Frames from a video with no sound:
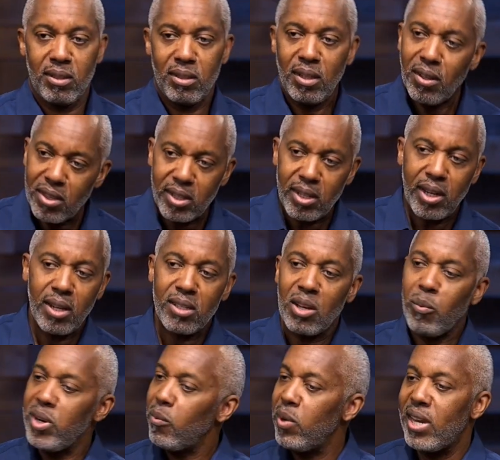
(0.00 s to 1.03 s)
The other 10 said,
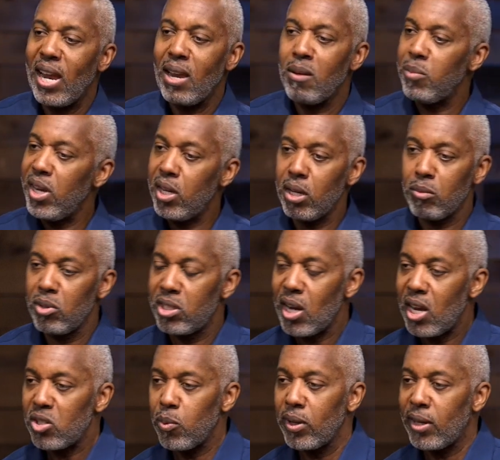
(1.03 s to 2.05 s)
we can't beat them.
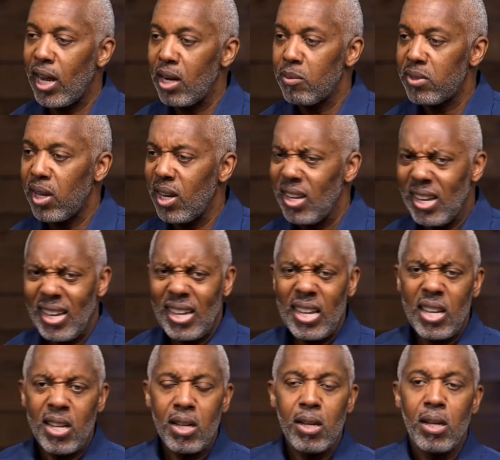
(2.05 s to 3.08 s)
Joshua and Caleb say,
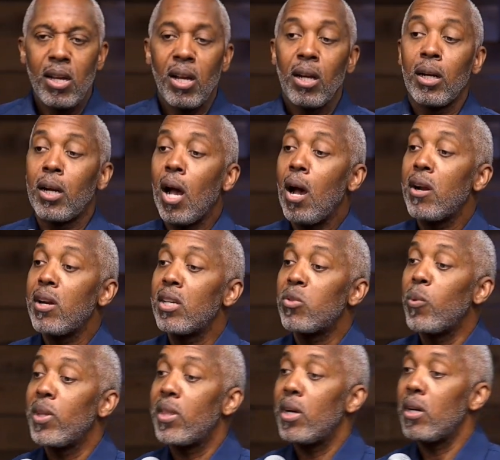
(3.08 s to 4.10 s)
God is
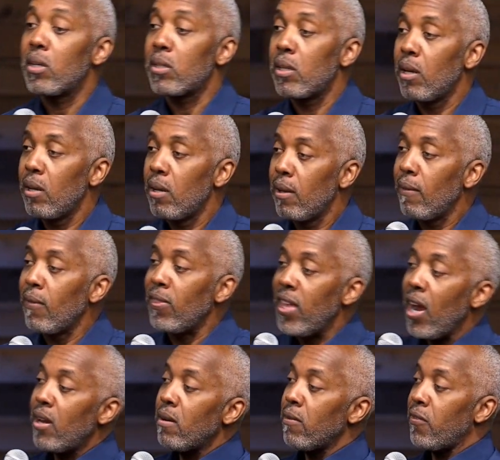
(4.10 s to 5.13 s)
with us.
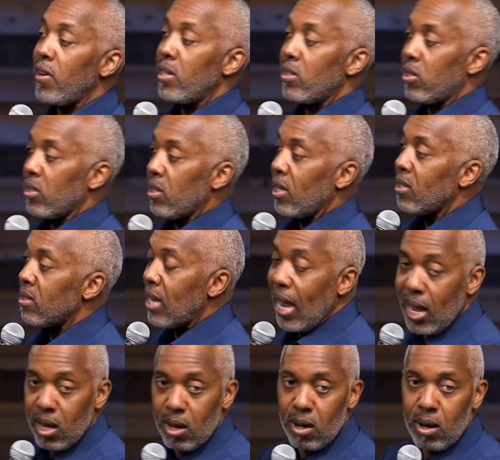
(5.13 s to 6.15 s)
Their defenses is
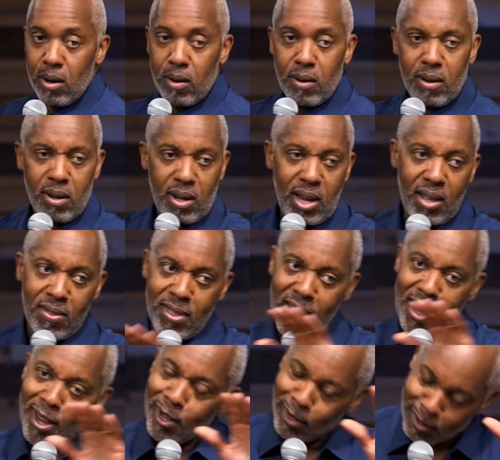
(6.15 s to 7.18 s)
down, and they are